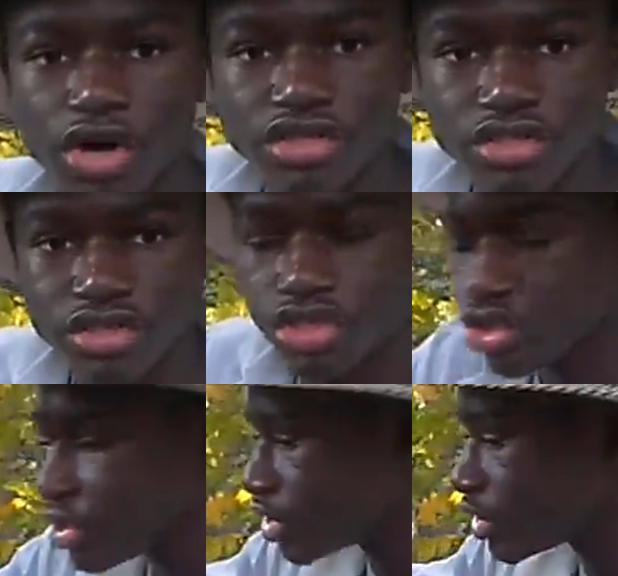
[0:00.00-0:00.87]
parts of the
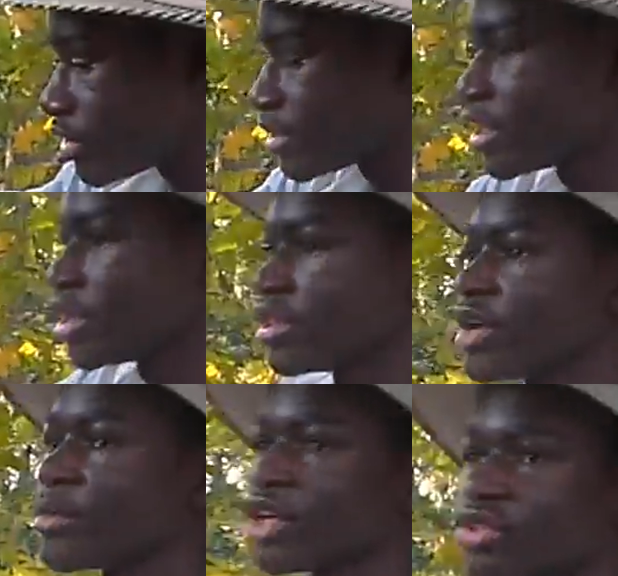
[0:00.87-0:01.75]
trees, they
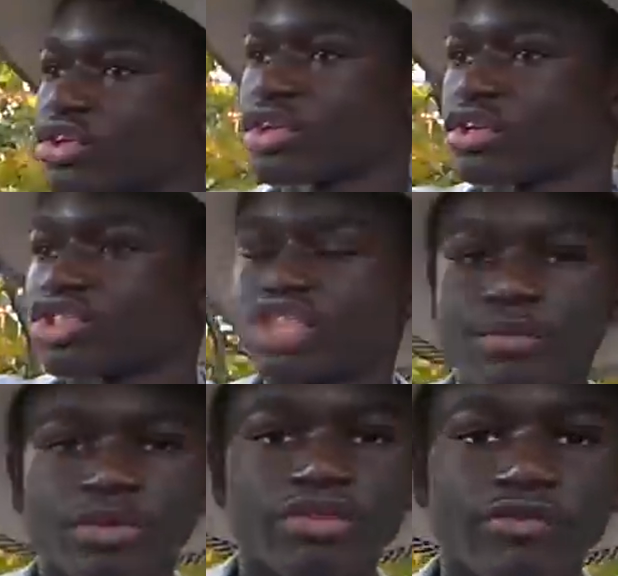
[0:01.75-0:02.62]
make the
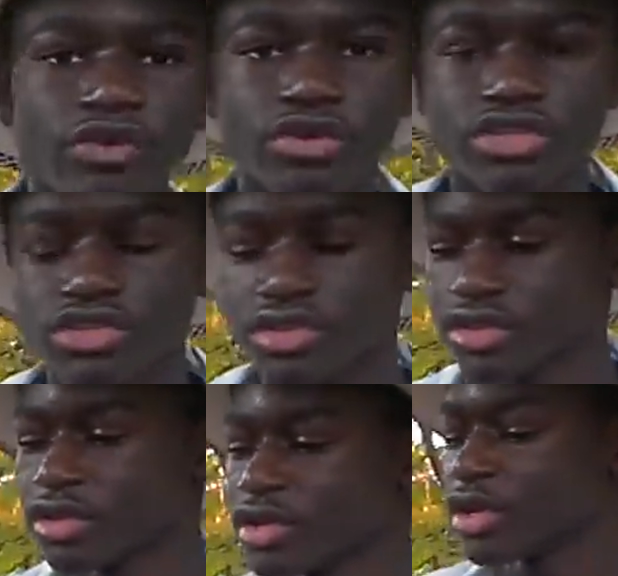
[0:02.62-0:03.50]
shape of the forest.
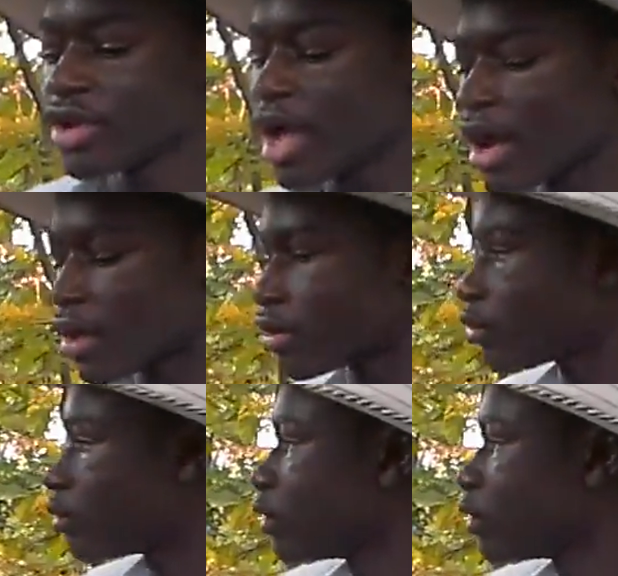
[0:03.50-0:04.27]
Now,